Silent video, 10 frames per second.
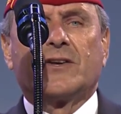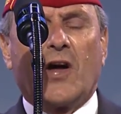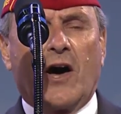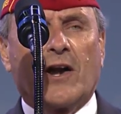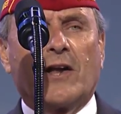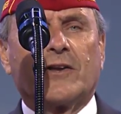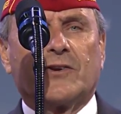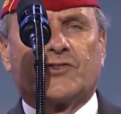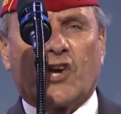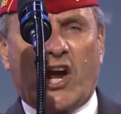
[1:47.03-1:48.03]
Donald
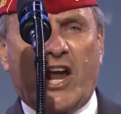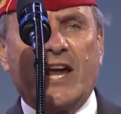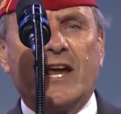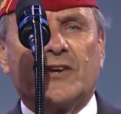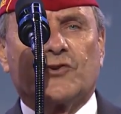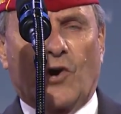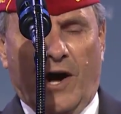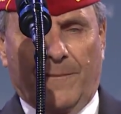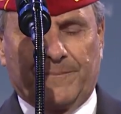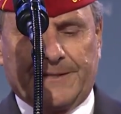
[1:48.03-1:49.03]
J.
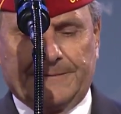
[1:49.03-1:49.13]
Trump.